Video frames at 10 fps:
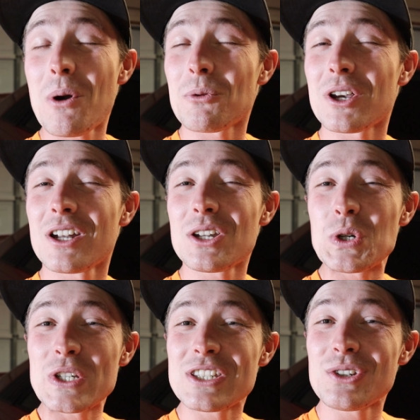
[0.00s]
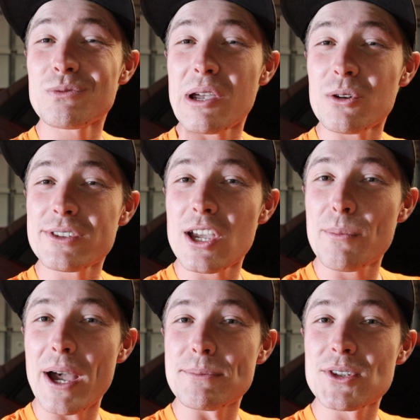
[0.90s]
what we're gonna do is use my old
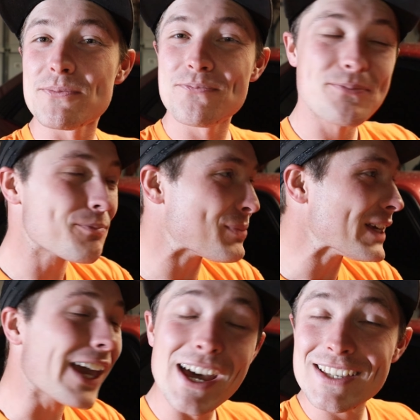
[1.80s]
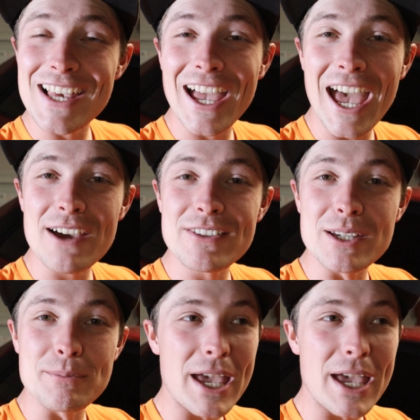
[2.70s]
tailpipes, because I have them.